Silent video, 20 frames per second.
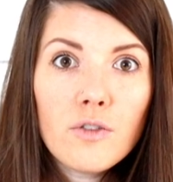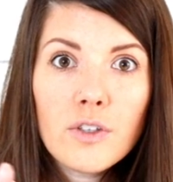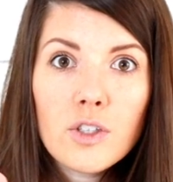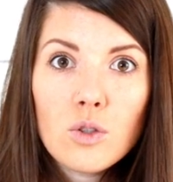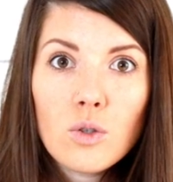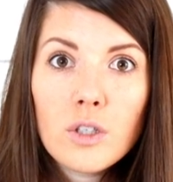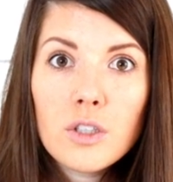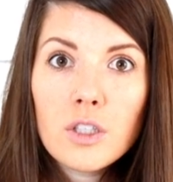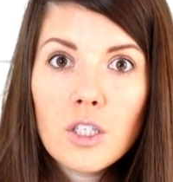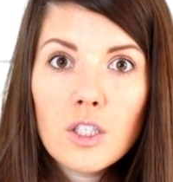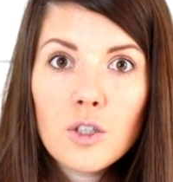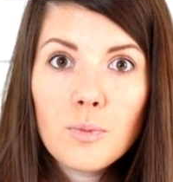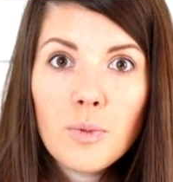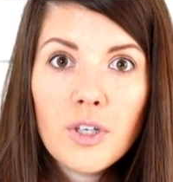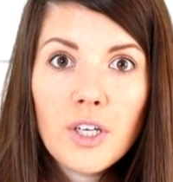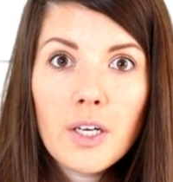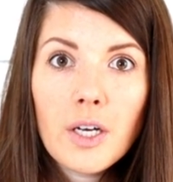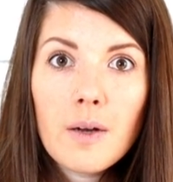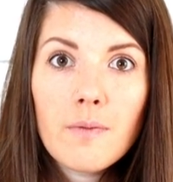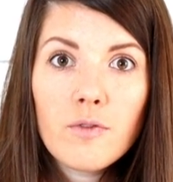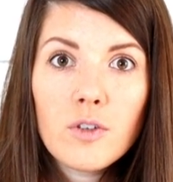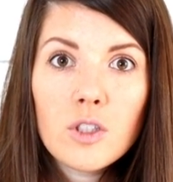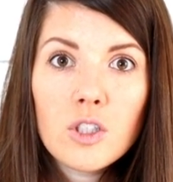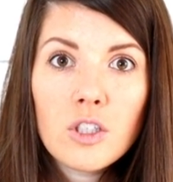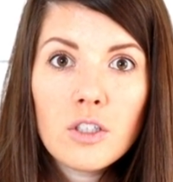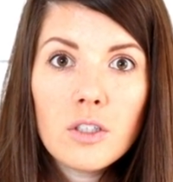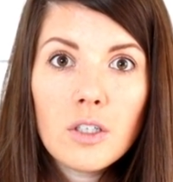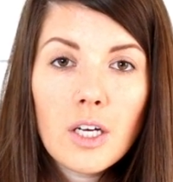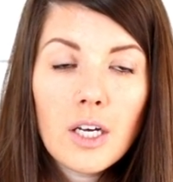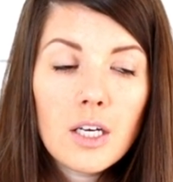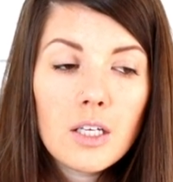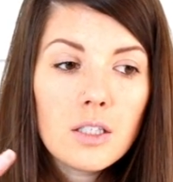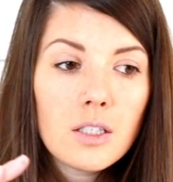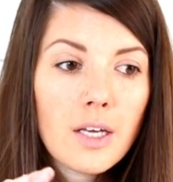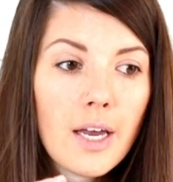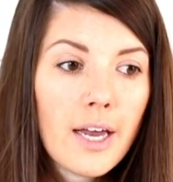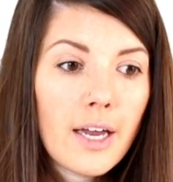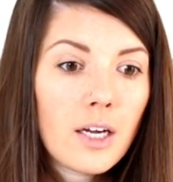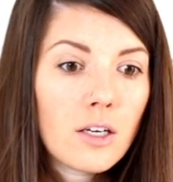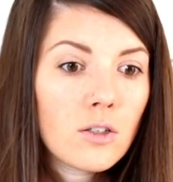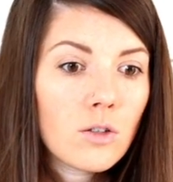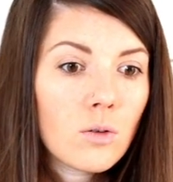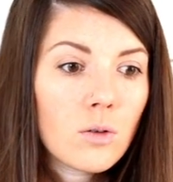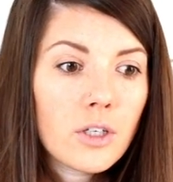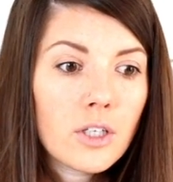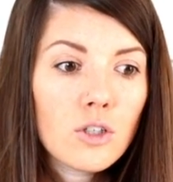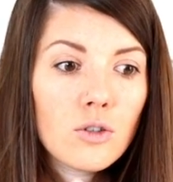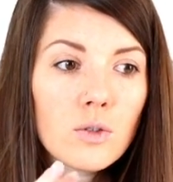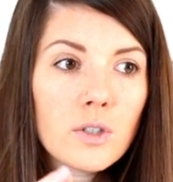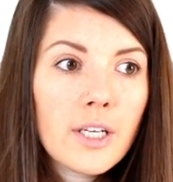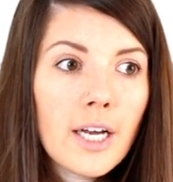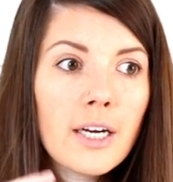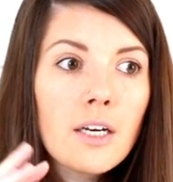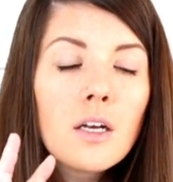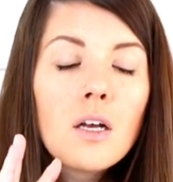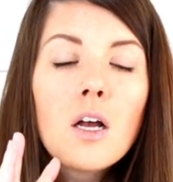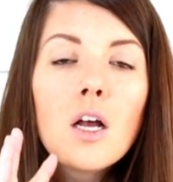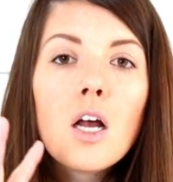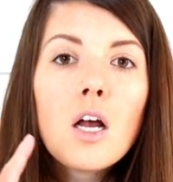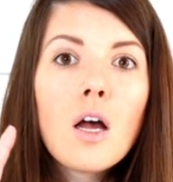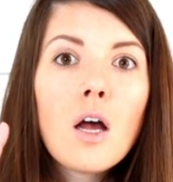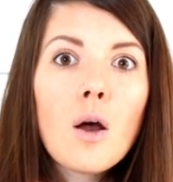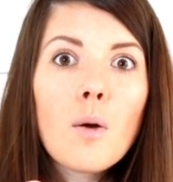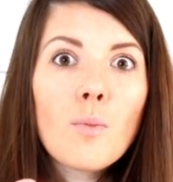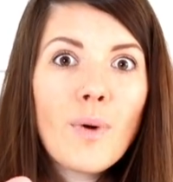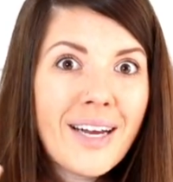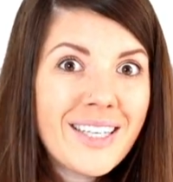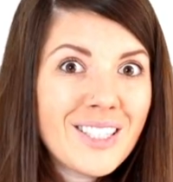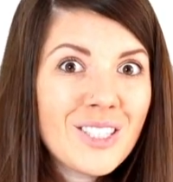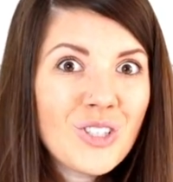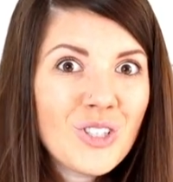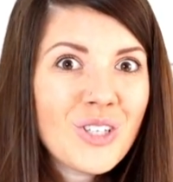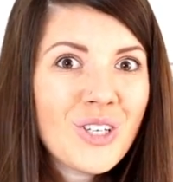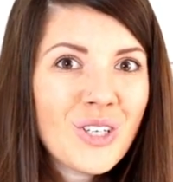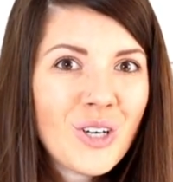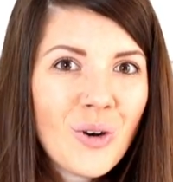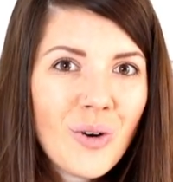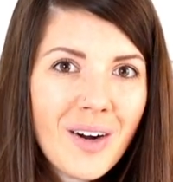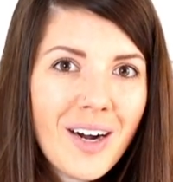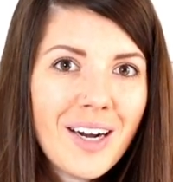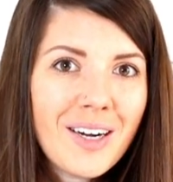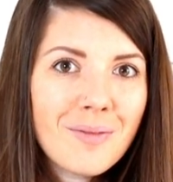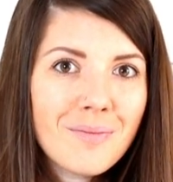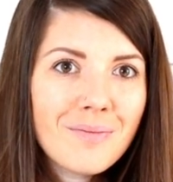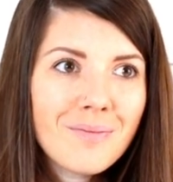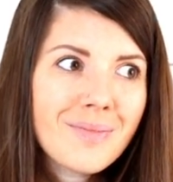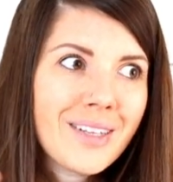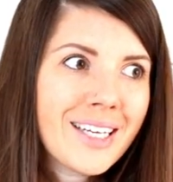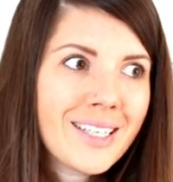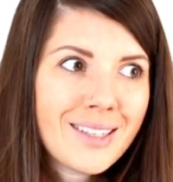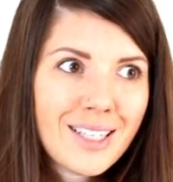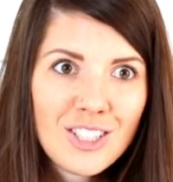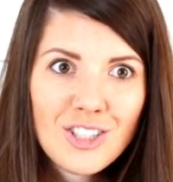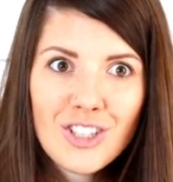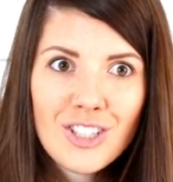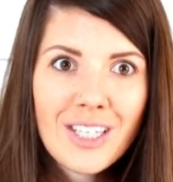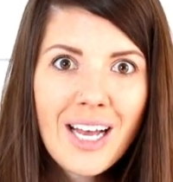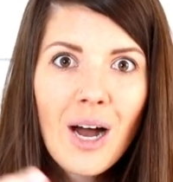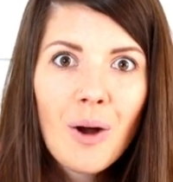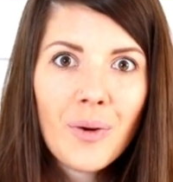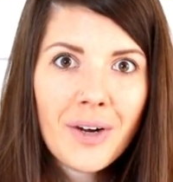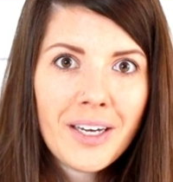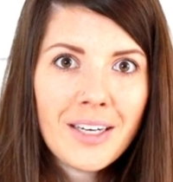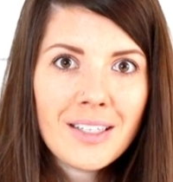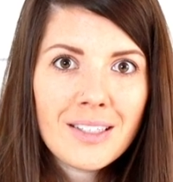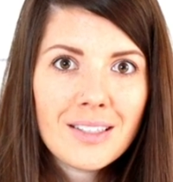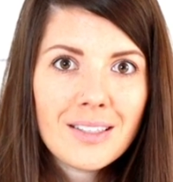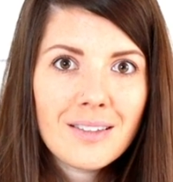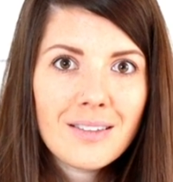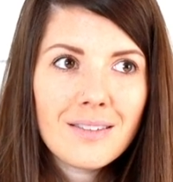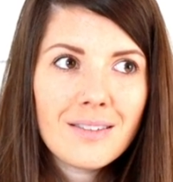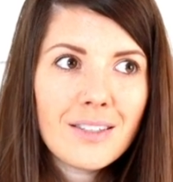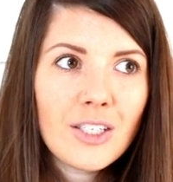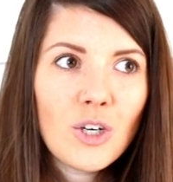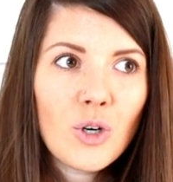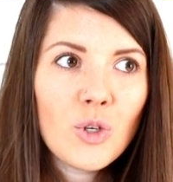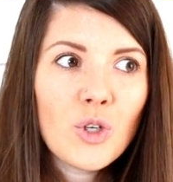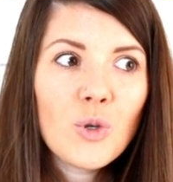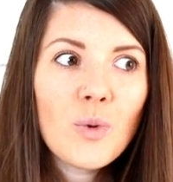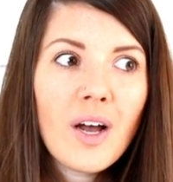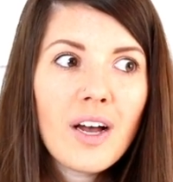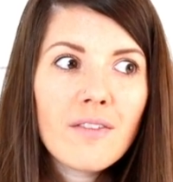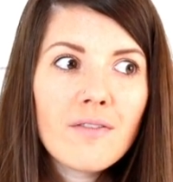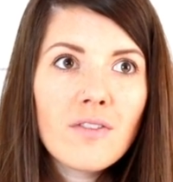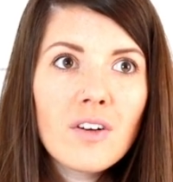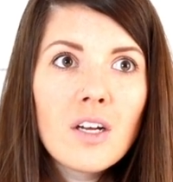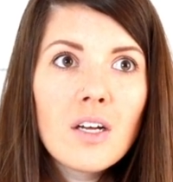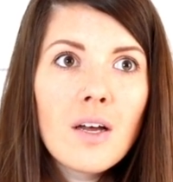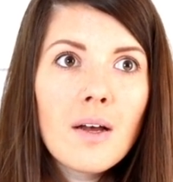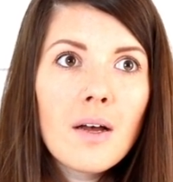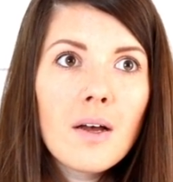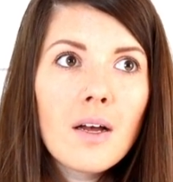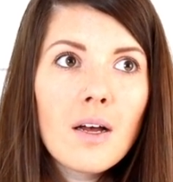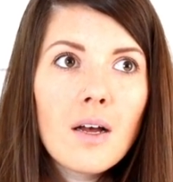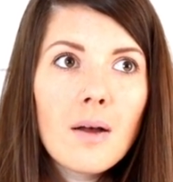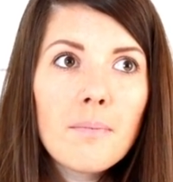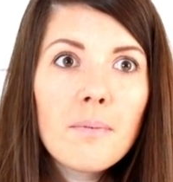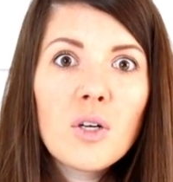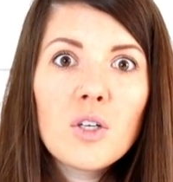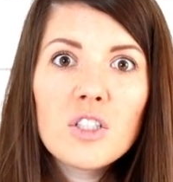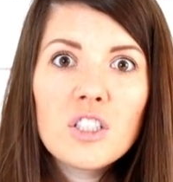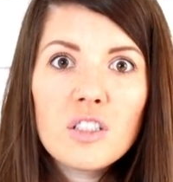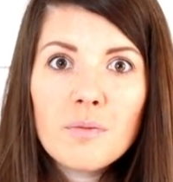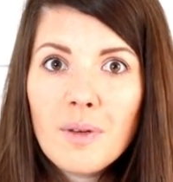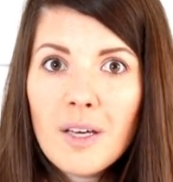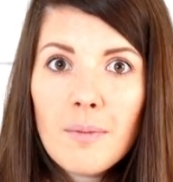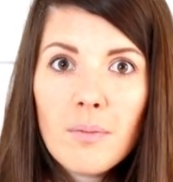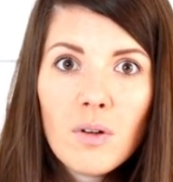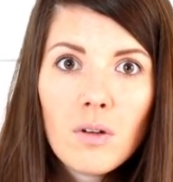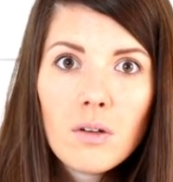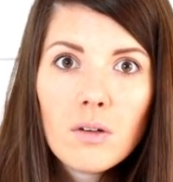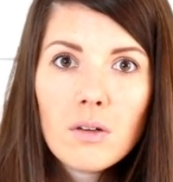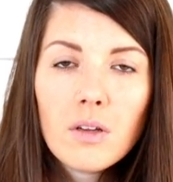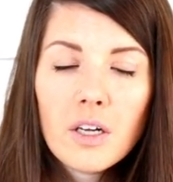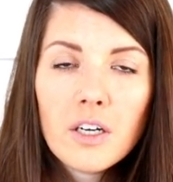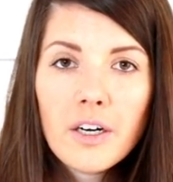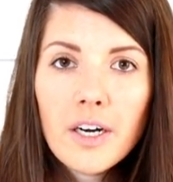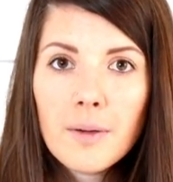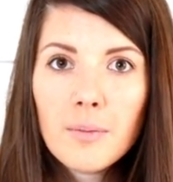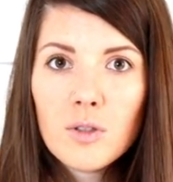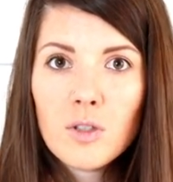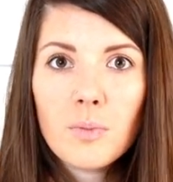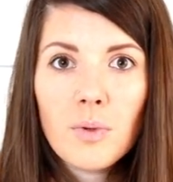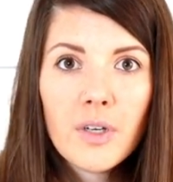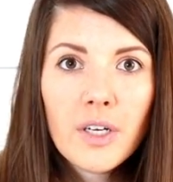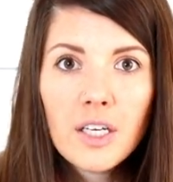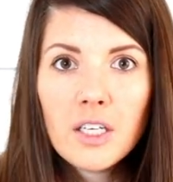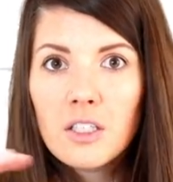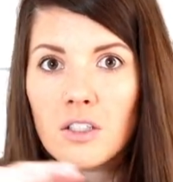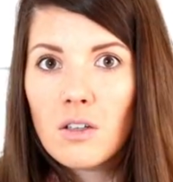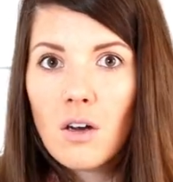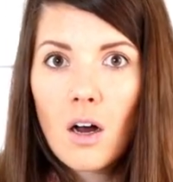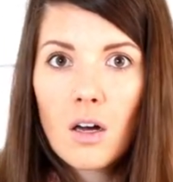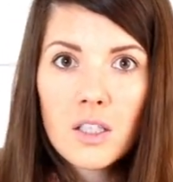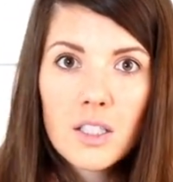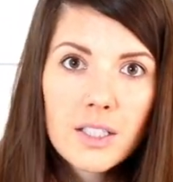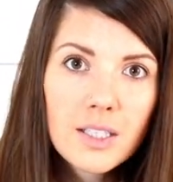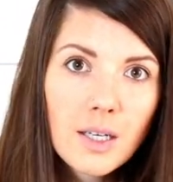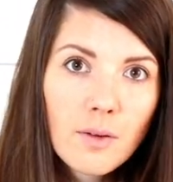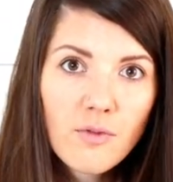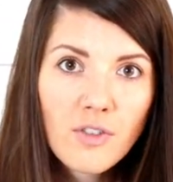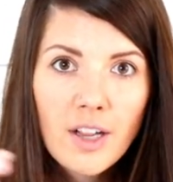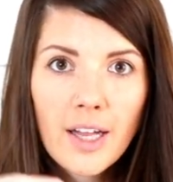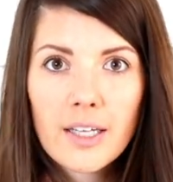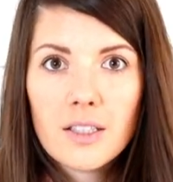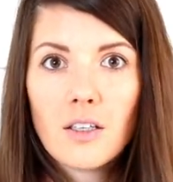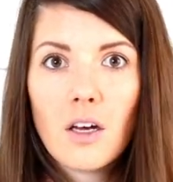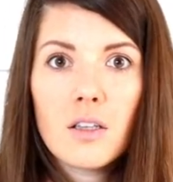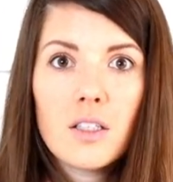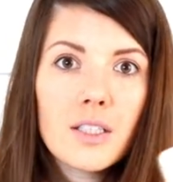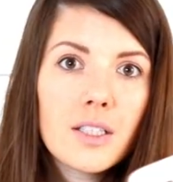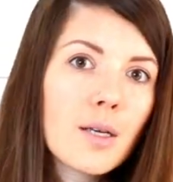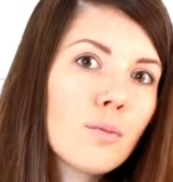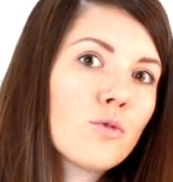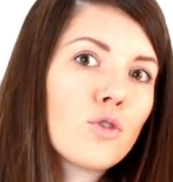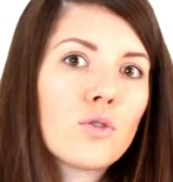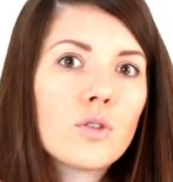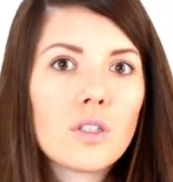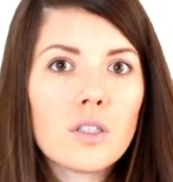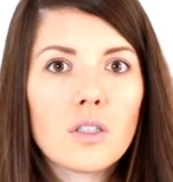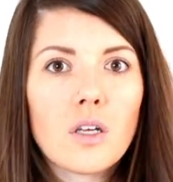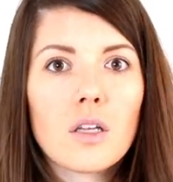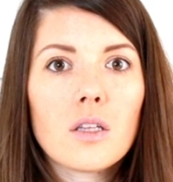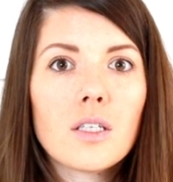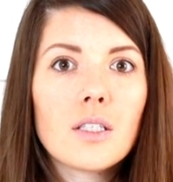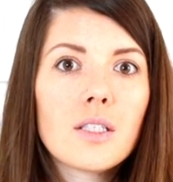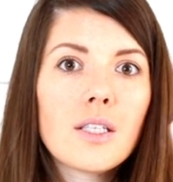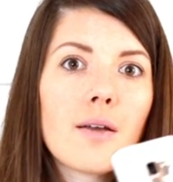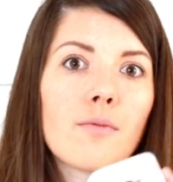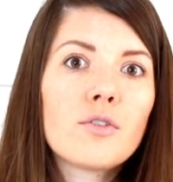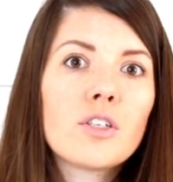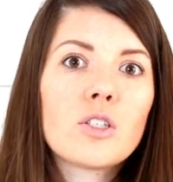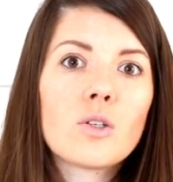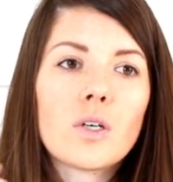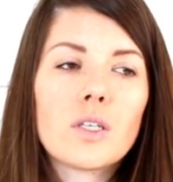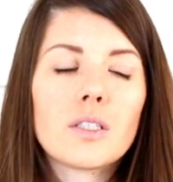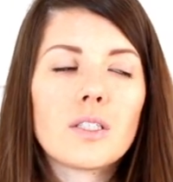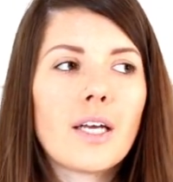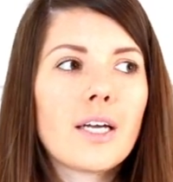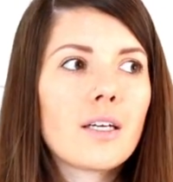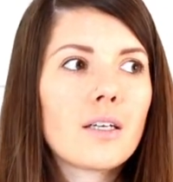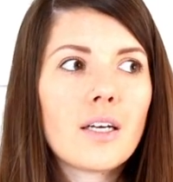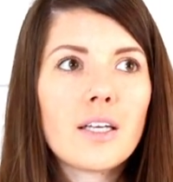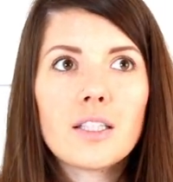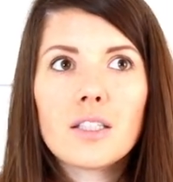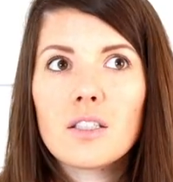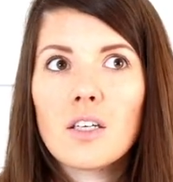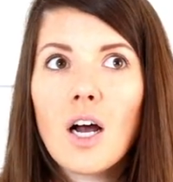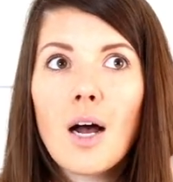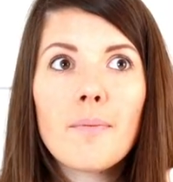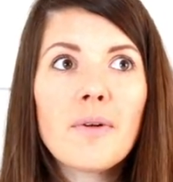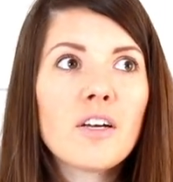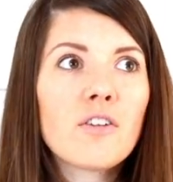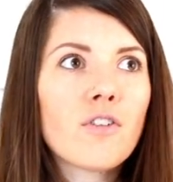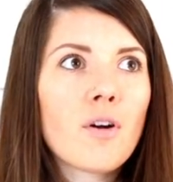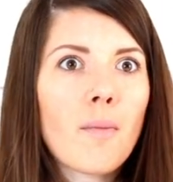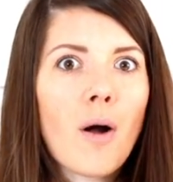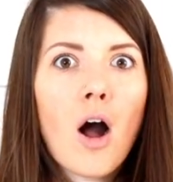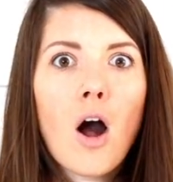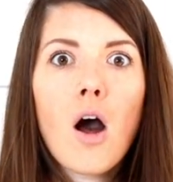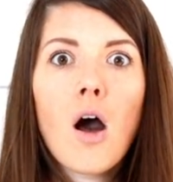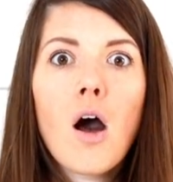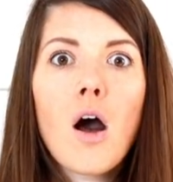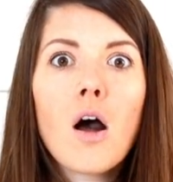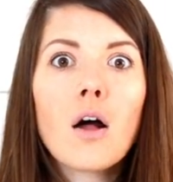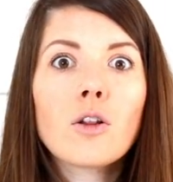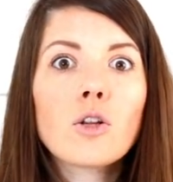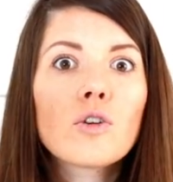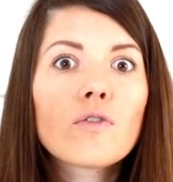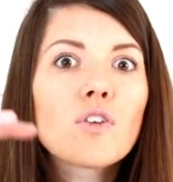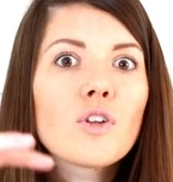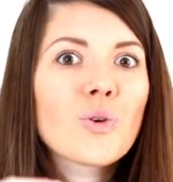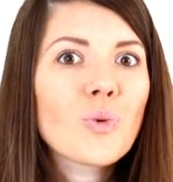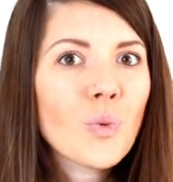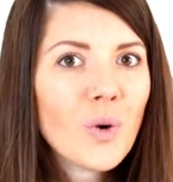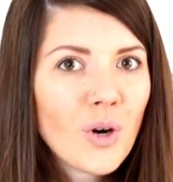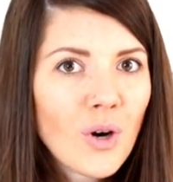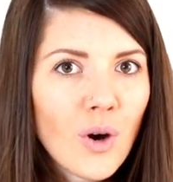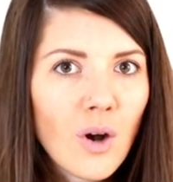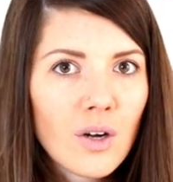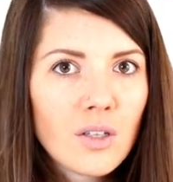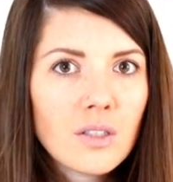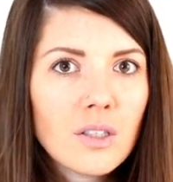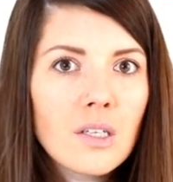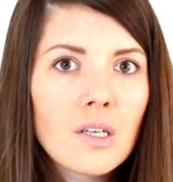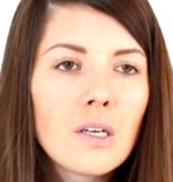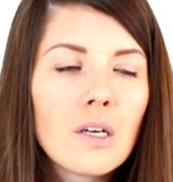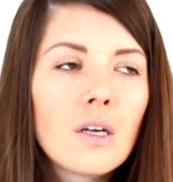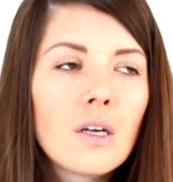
a resort starts booking up for certain days and or a cruise line, prices are gonna go up. Like, that's just how it is. You know, you have millions of people that are able to book into all these same flights, all these same cruises, all these same resorts. Like, it's coming from all over the world.